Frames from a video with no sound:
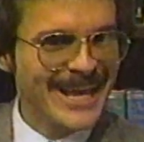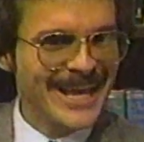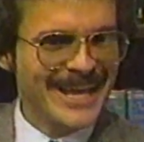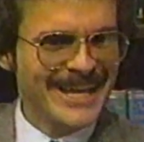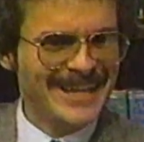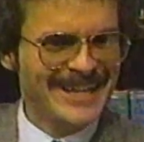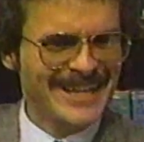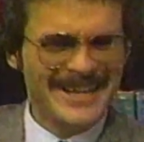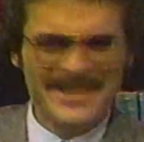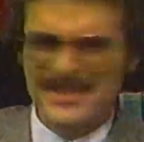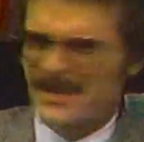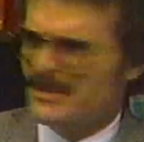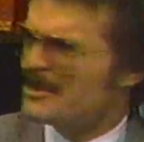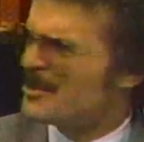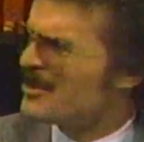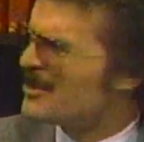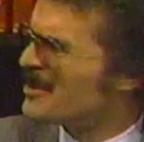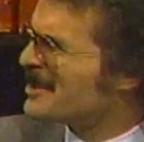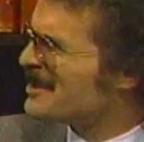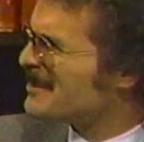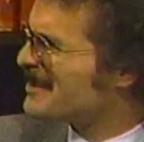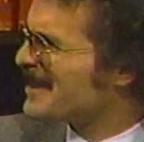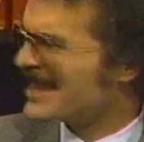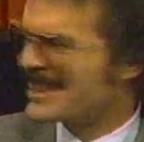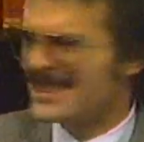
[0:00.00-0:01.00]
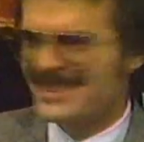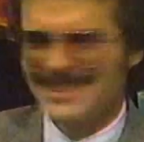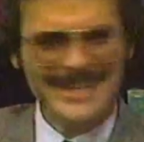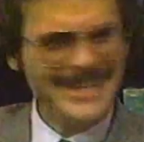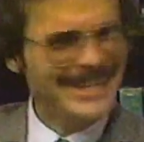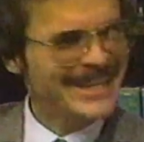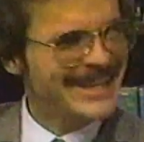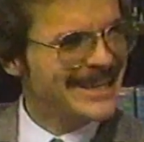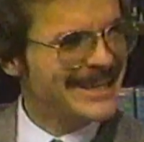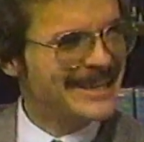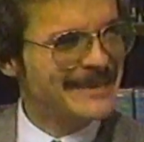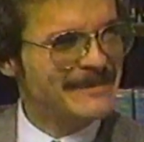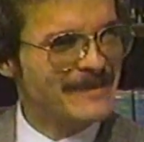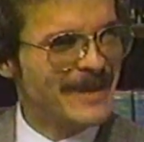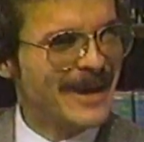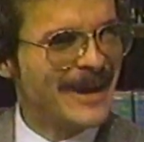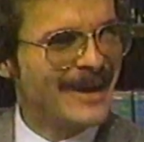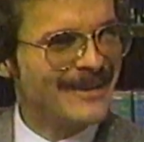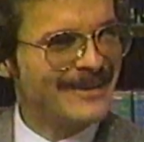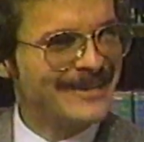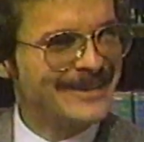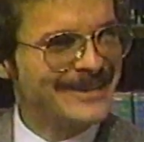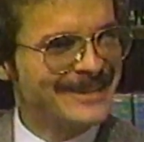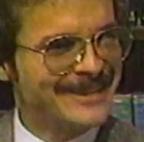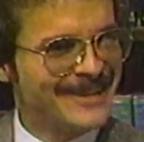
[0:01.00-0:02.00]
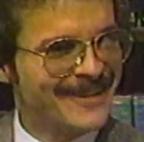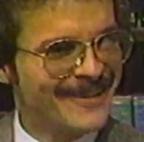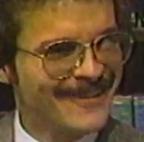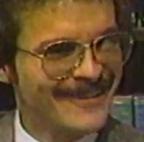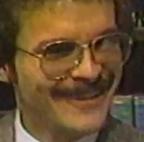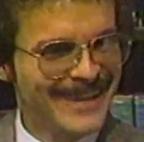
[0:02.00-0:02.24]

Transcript: And I thought, well, what am I thinking about, you know?